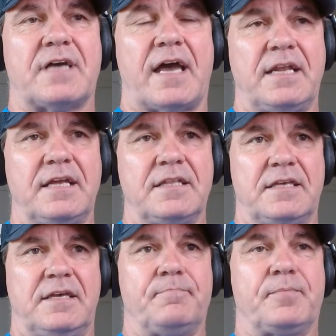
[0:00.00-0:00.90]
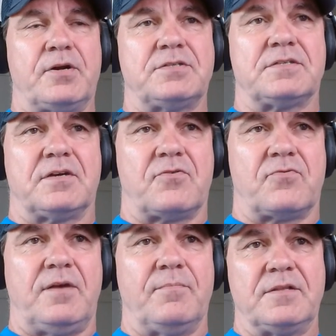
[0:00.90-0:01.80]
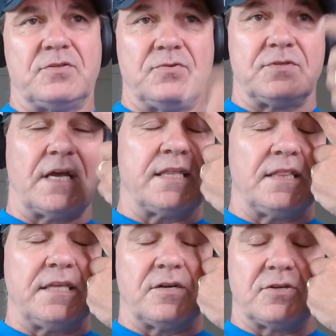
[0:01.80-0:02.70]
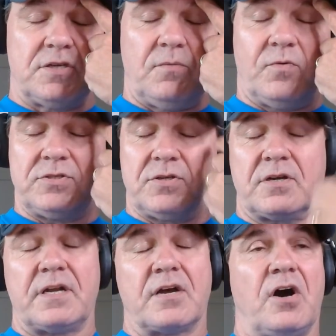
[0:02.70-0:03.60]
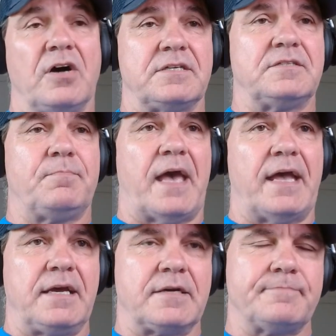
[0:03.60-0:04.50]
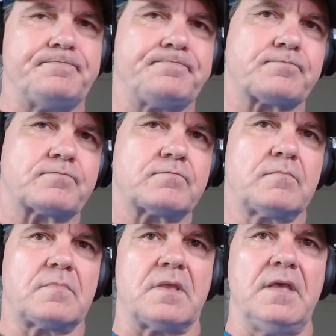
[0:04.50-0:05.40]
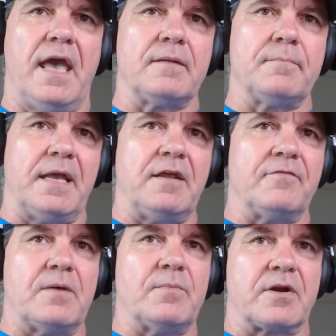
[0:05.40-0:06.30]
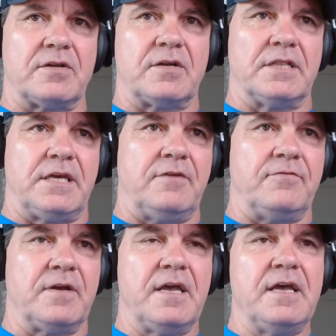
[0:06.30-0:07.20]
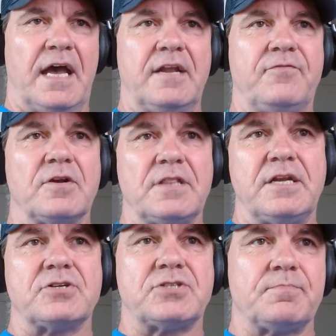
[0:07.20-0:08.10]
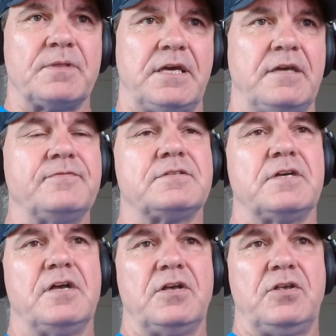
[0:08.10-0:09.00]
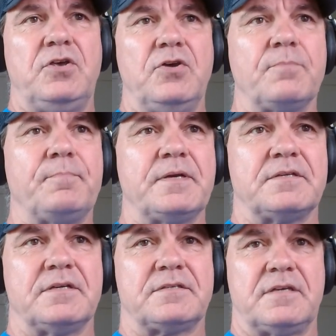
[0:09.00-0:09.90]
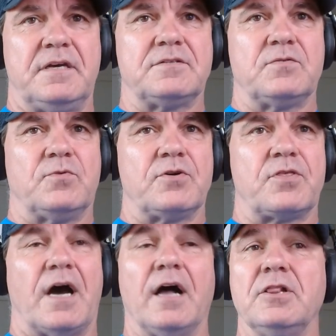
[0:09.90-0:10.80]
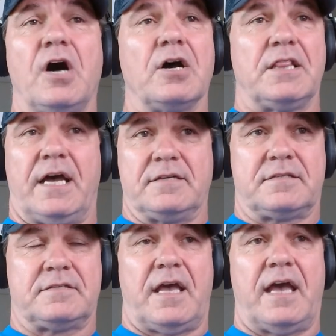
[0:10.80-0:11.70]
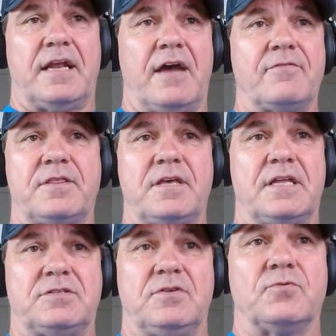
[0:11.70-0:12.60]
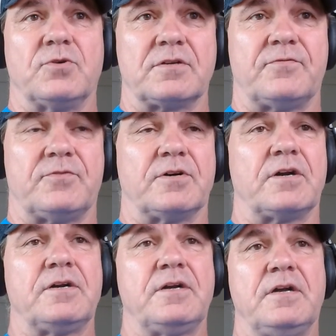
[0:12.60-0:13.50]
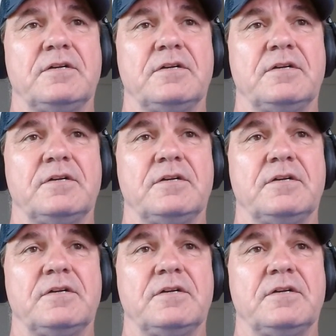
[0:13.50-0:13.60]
signing the purchase agreement to tell the leadership, what you're going to cause is panic, and many of them are going to leave. And if your leadership leaves, your business is worth a lot less, and everything that you worked for